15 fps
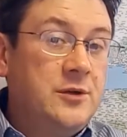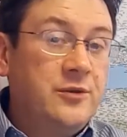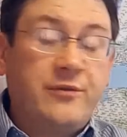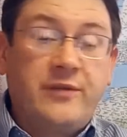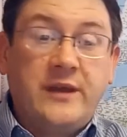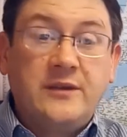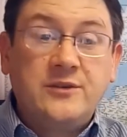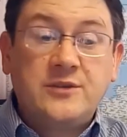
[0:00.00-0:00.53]

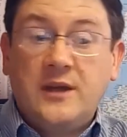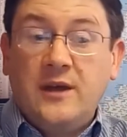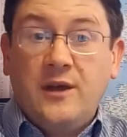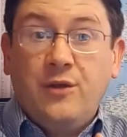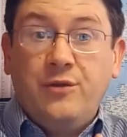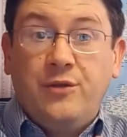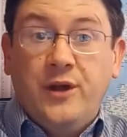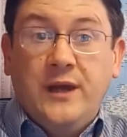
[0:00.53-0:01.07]
other things,
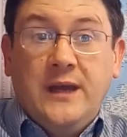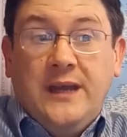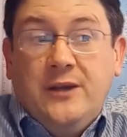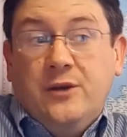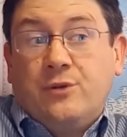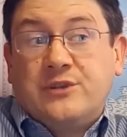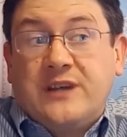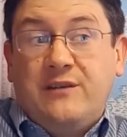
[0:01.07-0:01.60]
that
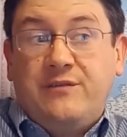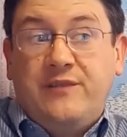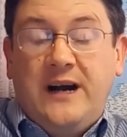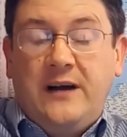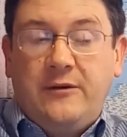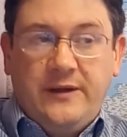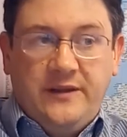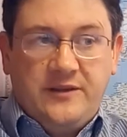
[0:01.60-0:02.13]
it knows how
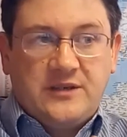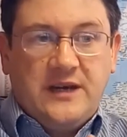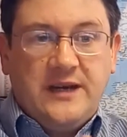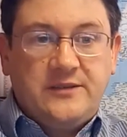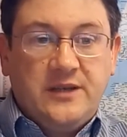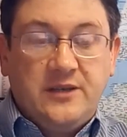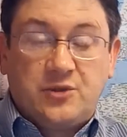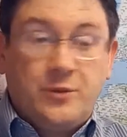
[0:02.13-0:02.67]
far away the
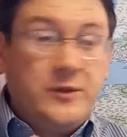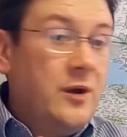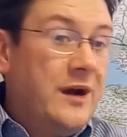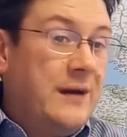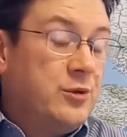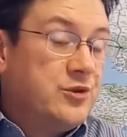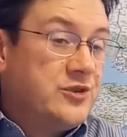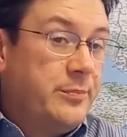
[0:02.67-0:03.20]
site is, so we
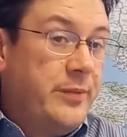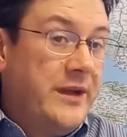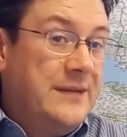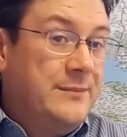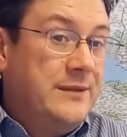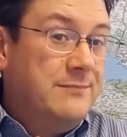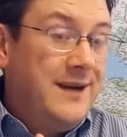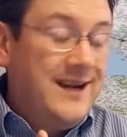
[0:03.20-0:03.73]
know how much to
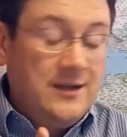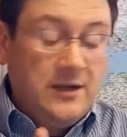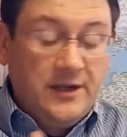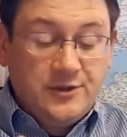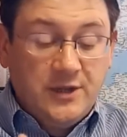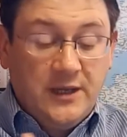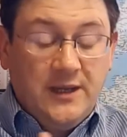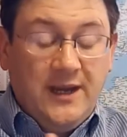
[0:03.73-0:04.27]
pay them in
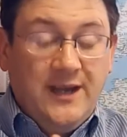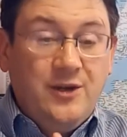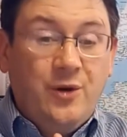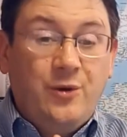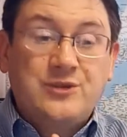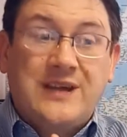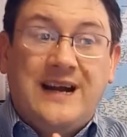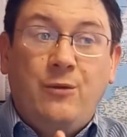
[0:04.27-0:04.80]
mileage. It
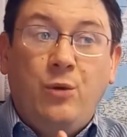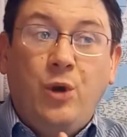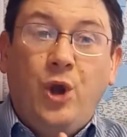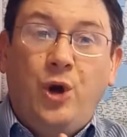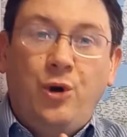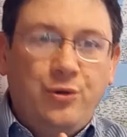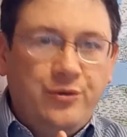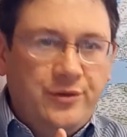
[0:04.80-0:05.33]
knows how
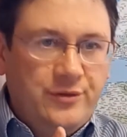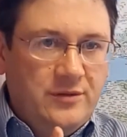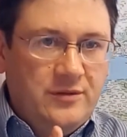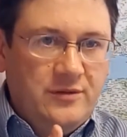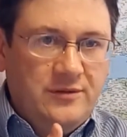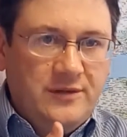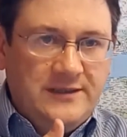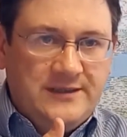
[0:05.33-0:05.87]
long
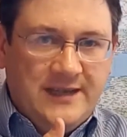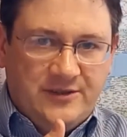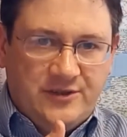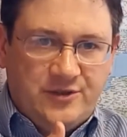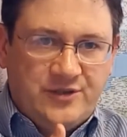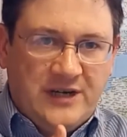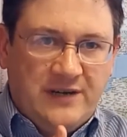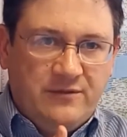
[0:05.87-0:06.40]
it takes
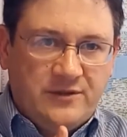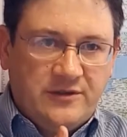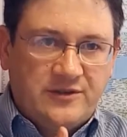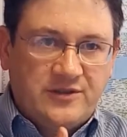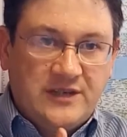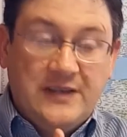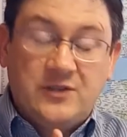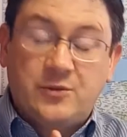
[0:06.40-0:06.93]
to travel to
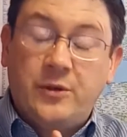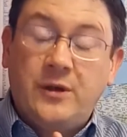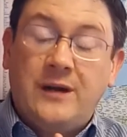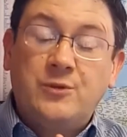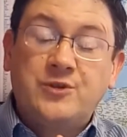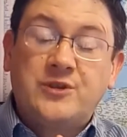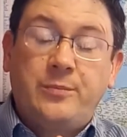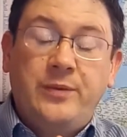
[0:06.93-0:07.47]
the site, so we know
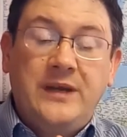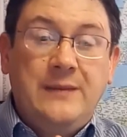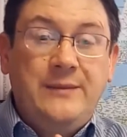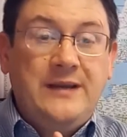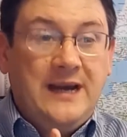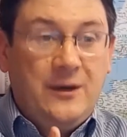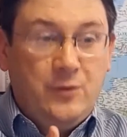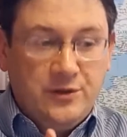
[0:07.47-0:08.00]
how much to pay
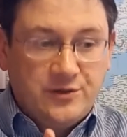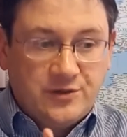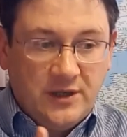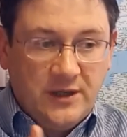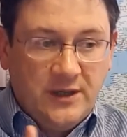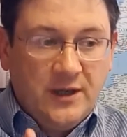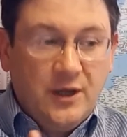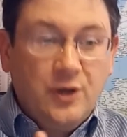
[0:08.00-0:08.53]
them in hours.
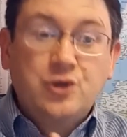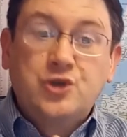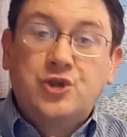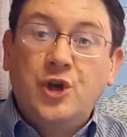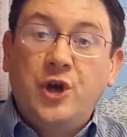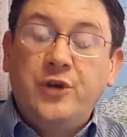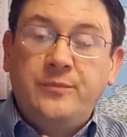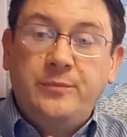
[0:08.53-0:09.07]

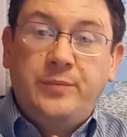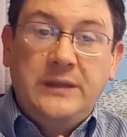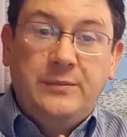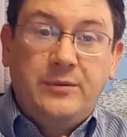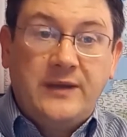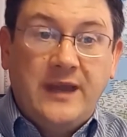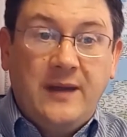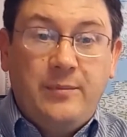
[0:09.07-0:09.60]
certain
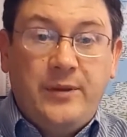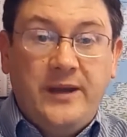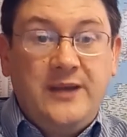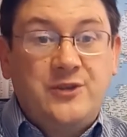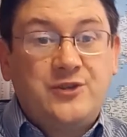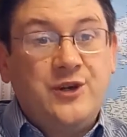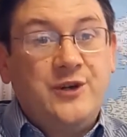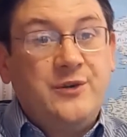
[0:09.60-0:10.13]
people get
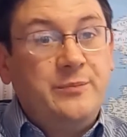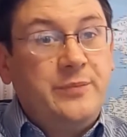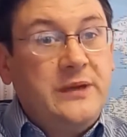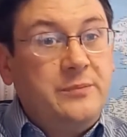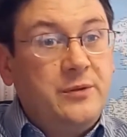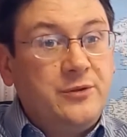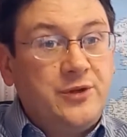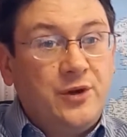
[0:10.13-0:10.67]
paid, certain
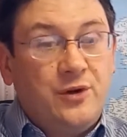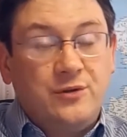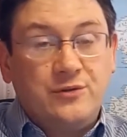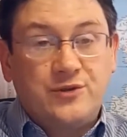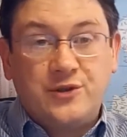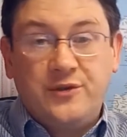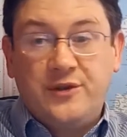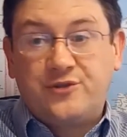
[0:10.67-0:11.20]
people
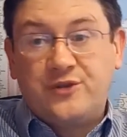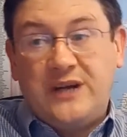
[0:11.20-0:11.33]
don't. So the